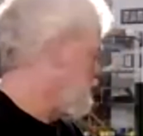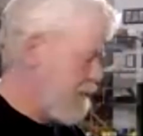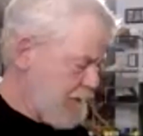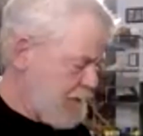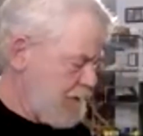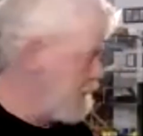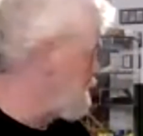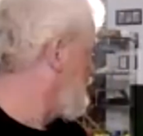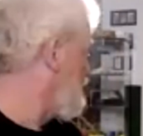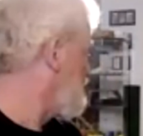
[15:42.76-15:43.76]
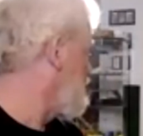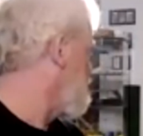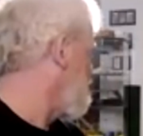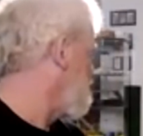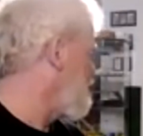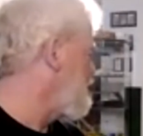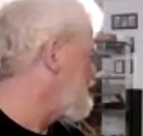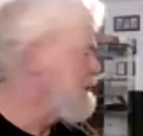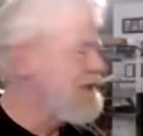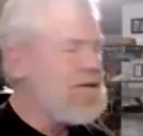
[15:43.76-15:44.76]
You can do something very
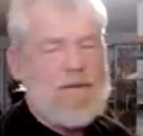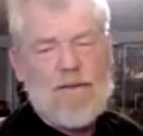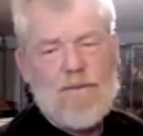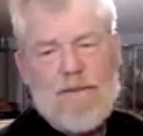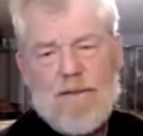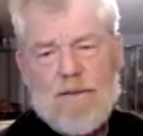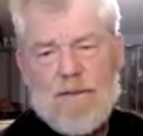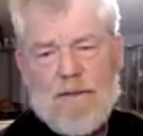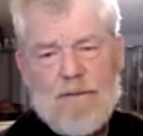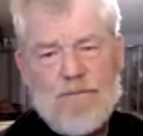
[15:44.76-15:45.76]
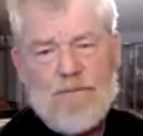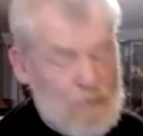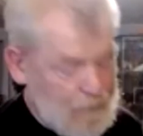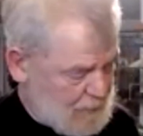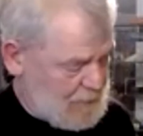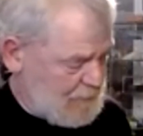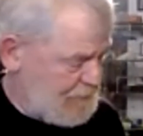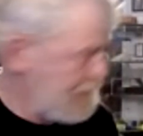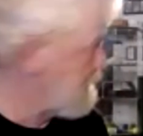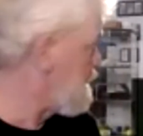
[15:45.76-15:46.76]
similar with the blue color
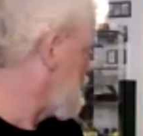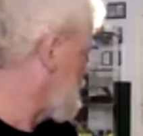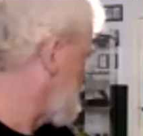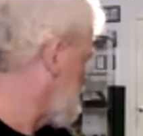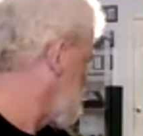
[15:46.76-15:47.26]
filter.